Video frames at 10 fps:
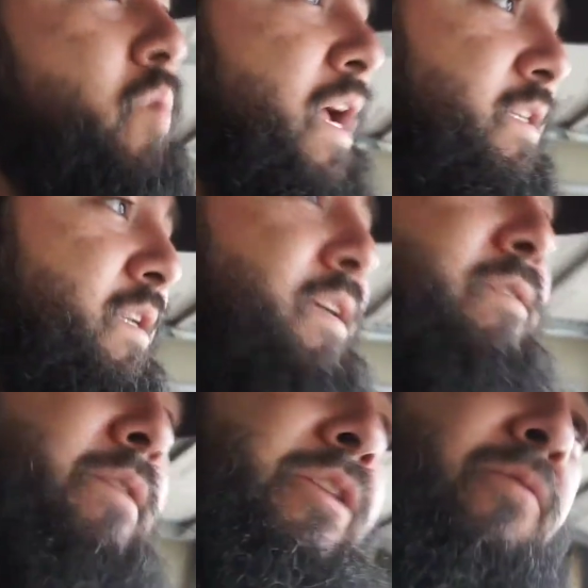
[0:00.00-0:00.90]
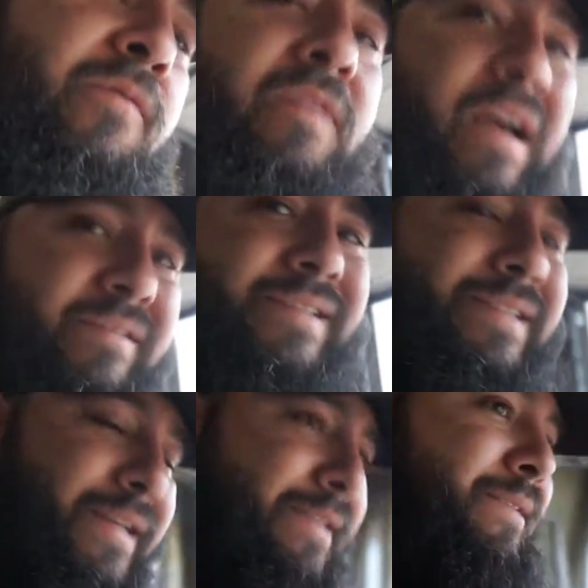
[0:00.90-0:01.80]
Well, actually, it's a little
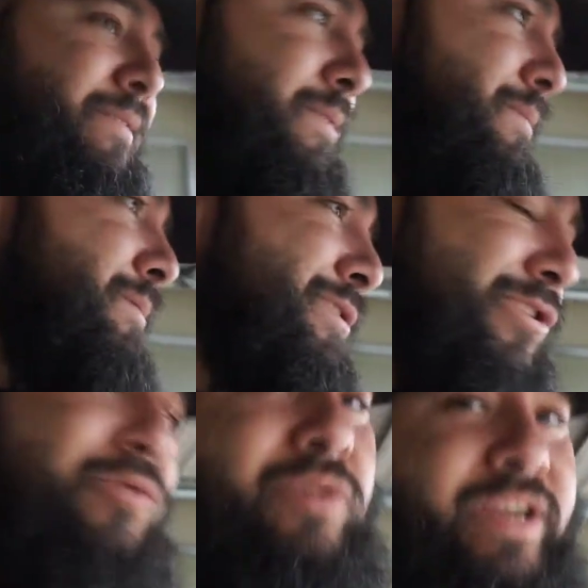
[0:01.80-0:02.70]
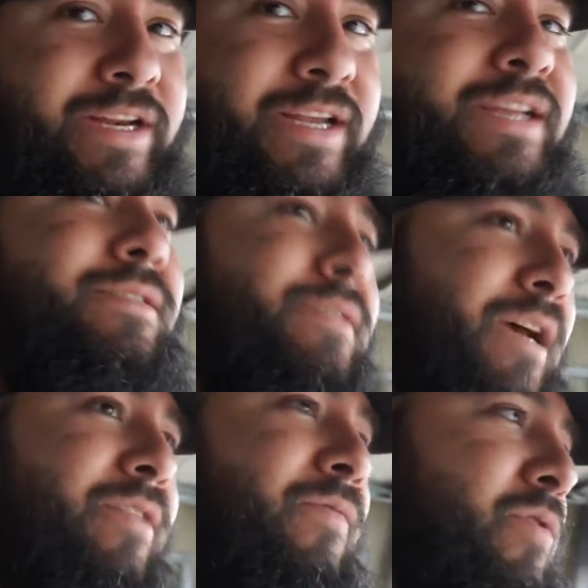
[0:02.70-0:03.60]
5-cent screen
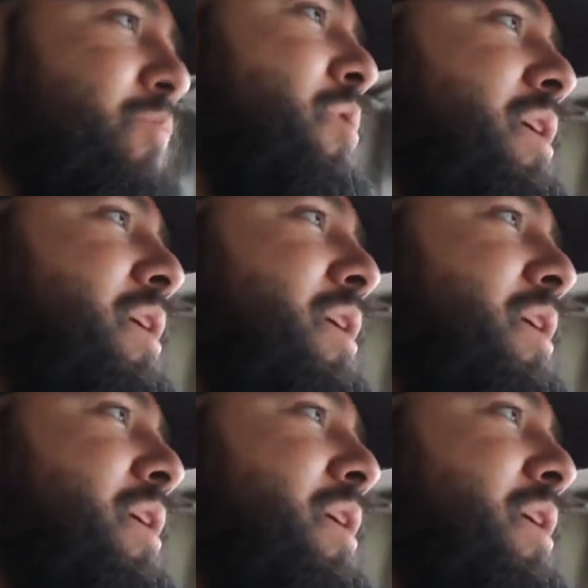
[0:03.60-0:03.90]
inside the fuel bowl.